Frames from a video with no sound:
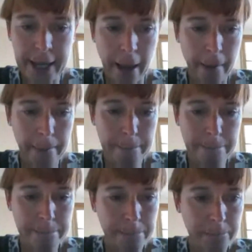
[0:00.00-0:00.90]
Okay,
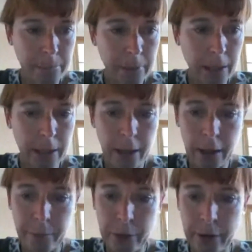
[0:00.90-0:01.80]

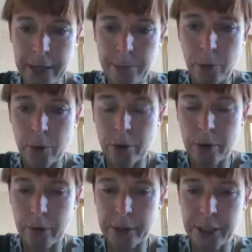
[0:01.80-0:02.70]
have we got any
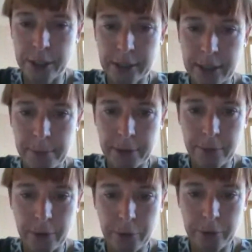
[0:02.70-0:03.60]
more
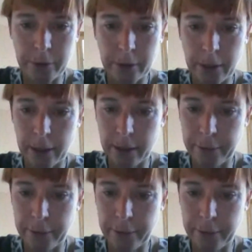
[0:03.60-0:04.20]
questions coming through?